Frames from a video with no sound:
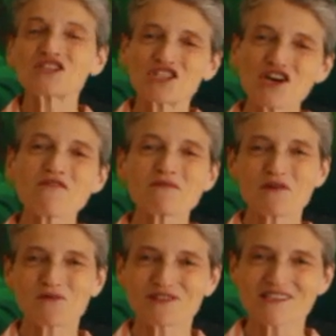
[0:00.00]
Showing
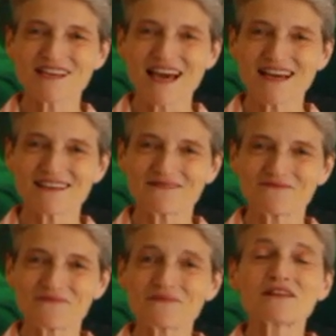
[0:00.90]
me once
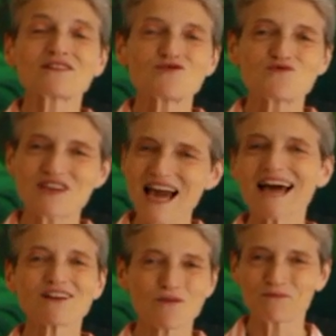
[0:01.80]
again, you
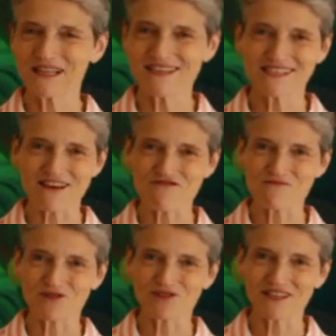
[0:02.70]
cannot please
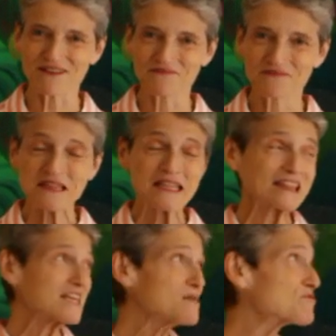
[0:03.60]
everybody.
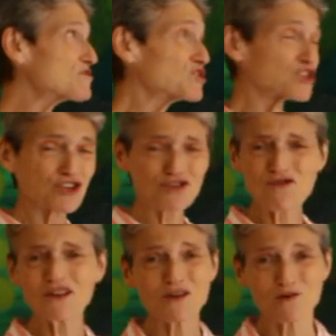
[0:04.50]
Libra
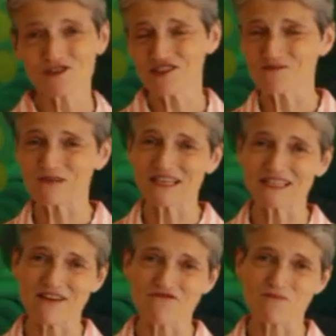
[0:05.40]
truly wants to
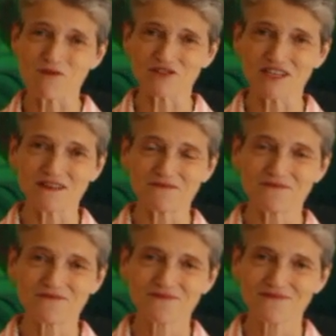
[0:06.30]
please everybody.
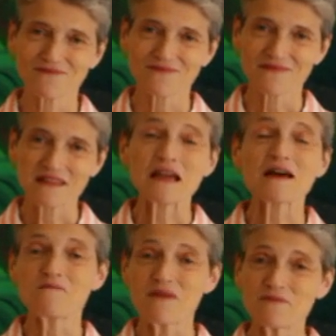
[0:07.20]

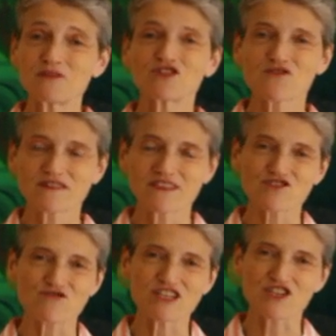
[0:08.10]
And maybe during
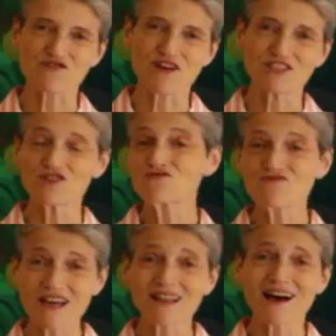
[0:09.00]
this retrograde, you'll
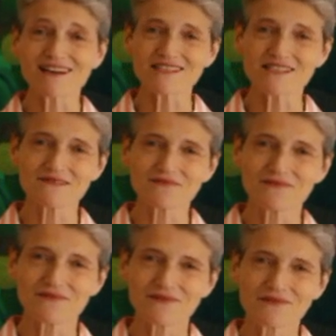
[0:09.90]
realize
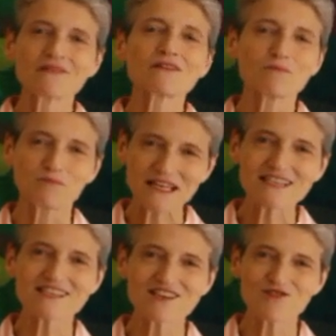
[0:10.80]
that
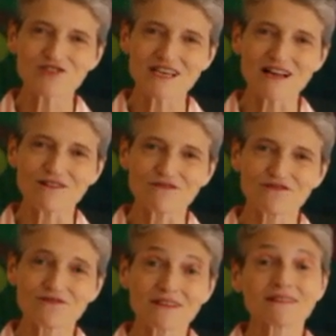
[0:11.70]
pleasing
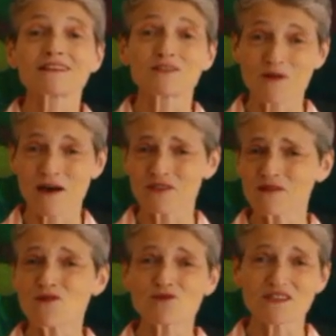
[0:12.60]
yourself is perhaps the
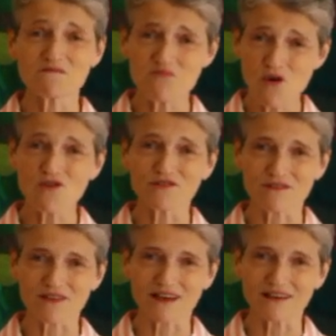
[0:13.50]
most important
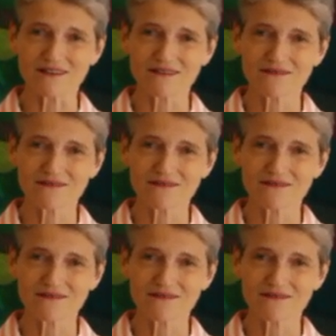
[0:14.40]
thing,